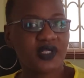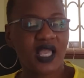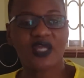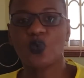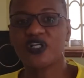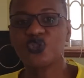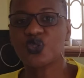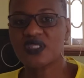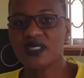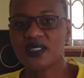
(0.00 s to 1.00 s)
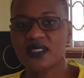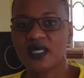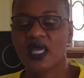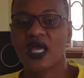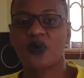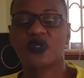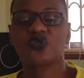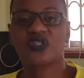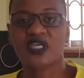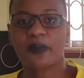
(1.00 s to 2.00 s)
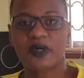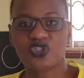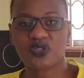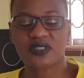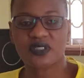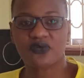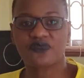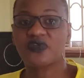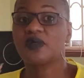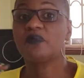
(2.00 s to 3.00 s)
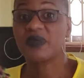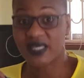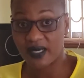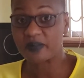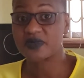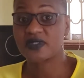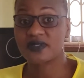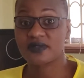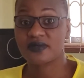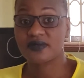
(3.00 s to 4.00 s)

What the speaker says: And what you think and what you think about yourself becomes.